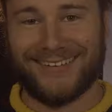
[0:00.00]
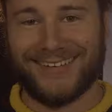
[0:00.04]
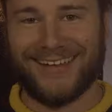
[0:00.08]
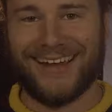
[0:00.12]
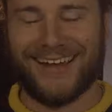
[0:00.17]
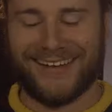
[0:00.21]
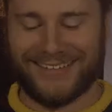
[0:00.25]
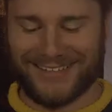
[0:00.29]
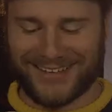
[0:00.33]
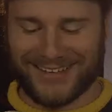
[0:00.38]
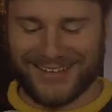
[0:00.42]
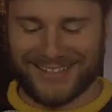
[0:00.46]

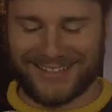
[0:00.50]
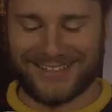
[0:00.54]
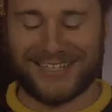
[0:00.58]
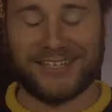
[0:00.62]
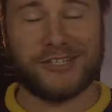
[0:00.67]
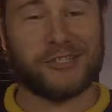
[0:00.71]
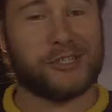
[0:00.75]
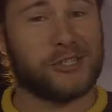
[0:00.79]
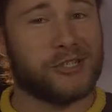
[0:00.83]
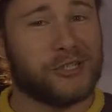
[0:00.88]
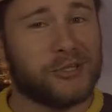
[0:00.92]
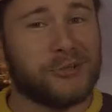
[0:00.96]
yeah, like I
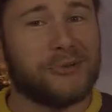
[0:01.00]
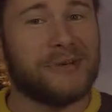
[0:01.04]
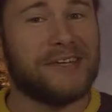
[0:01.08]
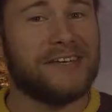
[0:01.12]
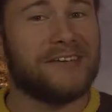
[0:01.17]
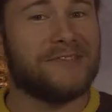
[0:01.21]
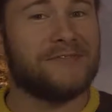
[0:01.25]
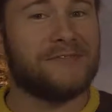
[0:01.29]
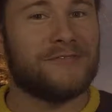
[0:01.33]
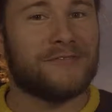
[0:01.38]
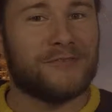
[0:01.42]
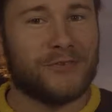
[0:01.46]
said,
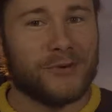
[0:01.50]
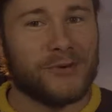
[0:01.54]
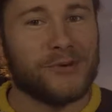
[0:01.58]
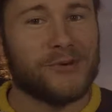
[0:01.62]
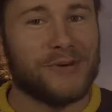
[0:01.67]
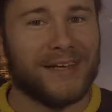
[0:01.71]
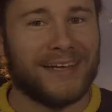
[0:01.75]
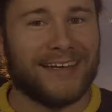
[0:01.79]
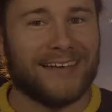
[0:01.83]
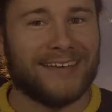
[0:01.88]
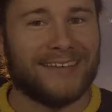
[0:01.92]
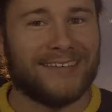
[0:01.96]
Shooty
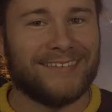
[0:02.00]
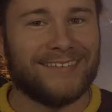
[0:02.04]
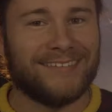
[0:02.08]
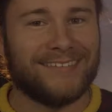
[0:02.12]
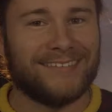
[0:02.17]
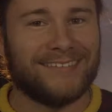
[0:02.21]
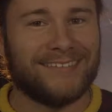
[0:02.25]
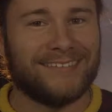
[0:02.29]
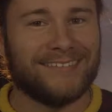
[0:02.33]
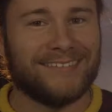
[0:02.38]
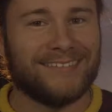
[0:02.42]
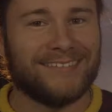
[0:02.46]
Fruity.
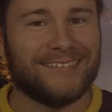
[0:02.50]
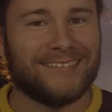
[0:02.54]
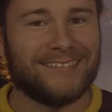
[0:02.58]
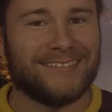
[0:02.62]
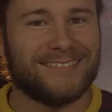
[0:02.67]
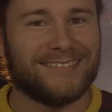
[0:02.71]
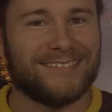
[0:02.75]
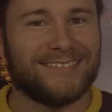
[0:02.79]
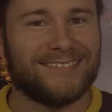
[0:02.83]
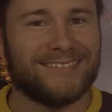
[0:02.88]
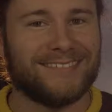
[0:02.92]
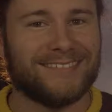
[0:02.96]

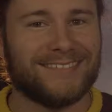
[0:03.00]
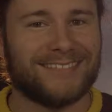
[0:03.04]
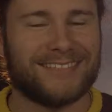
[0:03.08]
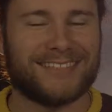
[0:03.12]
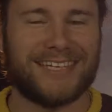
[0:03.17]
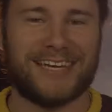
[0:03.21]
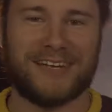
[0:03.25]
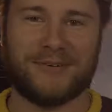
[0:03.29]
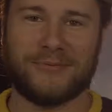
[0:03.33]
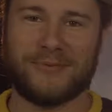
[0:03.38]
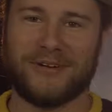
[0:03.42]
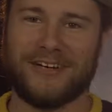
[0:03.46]
It's
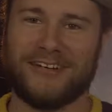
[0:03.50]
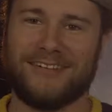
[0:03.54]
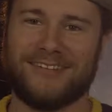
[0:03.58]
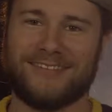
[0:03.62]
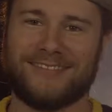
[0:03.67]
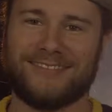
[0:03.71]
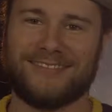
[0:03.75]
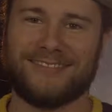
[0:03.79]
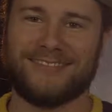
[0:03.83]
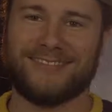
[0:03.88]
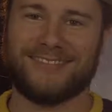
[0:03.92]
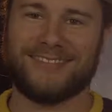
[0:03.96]
kind of weird.
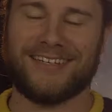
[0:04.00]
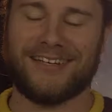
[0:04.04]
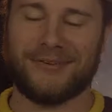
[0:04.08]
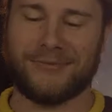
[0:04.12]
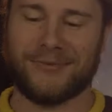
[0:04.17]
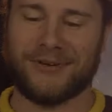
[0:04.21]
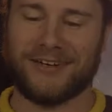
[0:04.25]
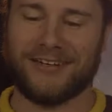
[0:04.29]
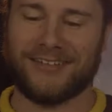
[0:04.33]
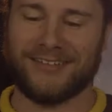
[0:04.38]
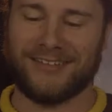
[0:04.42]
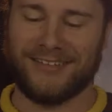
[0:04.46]

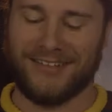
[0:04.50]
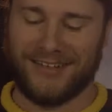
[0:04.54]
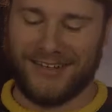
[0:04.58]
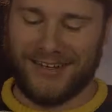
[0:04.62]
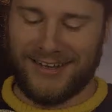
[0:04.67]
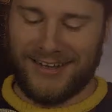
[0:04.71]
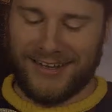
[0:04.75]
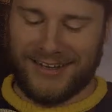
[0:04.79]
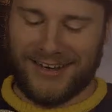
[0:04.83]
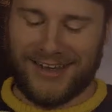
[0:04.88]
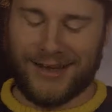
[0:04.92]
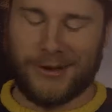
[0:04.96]

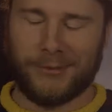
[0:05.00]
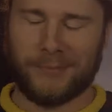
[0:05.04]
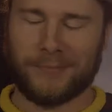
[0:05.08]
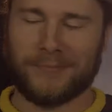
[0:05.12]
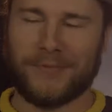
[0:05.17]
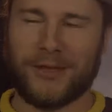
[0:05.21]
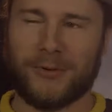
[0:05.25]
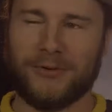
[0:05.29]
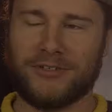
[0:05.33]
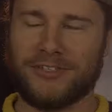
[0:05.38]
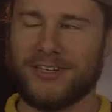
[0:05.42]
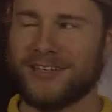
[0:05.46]
Now,
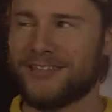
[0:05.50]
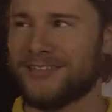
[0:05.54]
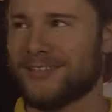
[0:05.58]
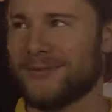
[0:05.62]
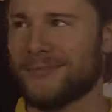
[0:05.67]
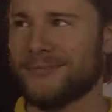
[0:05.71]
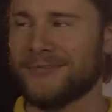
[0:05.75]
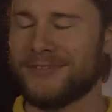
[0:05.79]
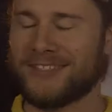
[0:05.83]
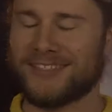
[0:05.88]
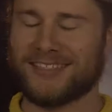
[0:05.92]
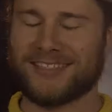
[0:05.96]
I wish I had
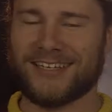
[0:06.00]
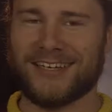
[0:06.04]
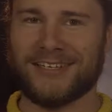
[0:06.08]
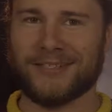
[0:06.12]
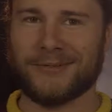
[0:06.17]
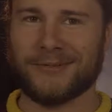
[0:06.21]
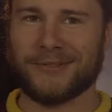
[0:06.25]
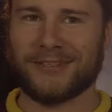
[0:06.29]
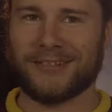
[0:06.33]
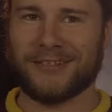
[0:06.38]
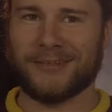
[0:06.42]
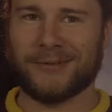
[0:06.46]
something to
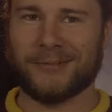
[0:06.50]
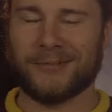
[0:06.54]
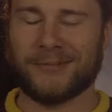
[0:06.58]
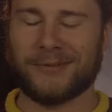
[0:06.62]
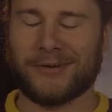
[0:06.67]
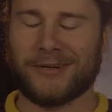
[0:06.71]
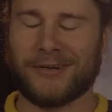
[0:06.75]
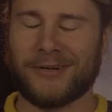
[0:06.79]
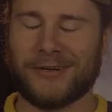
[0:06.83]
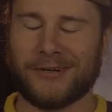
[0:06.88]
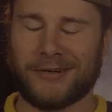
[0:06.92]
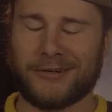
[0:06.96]
discuss with him,
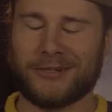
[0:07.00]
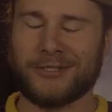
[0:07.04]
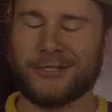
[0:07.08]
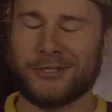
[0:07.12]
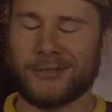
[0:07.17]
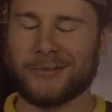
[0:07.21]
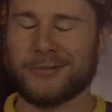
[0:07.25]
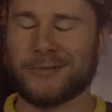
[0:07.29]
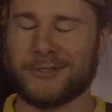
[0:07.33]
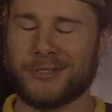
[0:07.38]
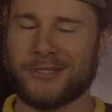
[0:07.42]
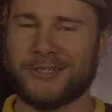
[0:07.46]
or
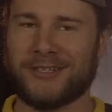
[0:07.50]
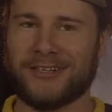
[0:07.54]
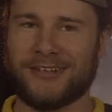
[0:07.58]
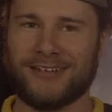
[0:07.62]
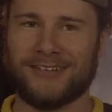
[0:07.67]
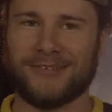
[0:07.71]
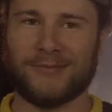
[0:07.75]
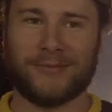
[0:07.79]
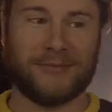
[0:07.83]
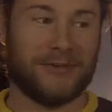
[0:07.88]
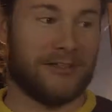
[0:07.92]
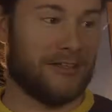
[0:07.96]
Christian was here,
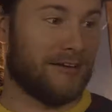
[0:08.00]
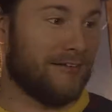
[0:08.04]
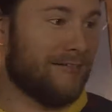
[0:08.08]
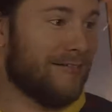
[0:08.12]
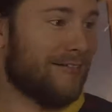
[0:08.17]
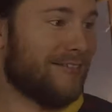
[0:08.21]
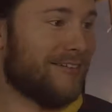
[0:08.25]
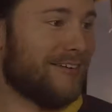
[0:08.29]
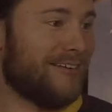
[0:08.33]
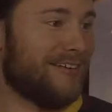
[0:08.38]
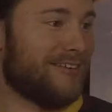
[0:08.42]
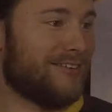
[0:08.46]
and we'd be like,
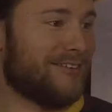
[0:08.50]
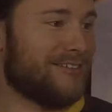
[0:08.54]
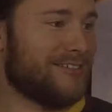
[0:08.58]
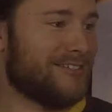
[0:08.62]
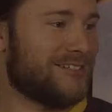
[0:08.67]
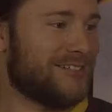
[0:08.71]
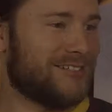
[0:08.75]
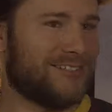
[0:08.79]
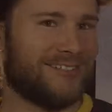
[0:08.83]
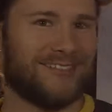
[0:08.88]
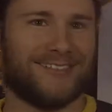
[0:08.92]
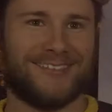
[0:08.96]
oh, hey,
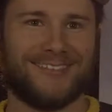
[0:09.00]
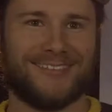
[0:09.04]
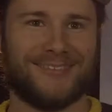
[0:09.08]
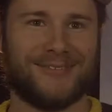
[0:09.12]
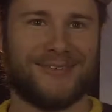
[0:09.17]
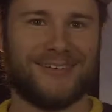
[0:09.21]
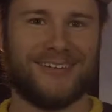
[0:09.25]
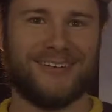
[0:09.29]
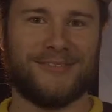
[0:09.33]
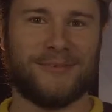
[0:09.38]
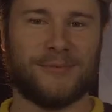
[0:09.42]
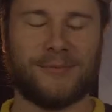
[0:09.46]
Christian,
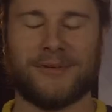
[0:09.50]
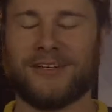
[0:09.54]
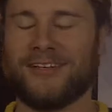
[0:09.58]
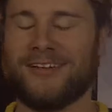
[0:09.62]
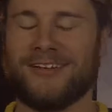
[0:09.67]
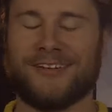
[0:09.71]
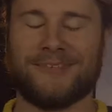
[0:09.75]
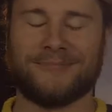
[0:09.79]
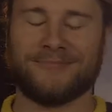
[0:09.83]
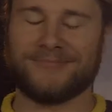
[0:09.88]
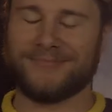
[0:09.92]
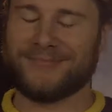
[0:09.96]
whatever. But
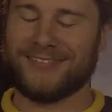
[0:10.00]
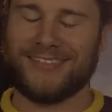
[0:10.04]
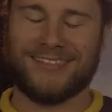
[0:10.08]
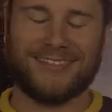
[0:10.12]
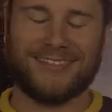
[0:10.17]
no,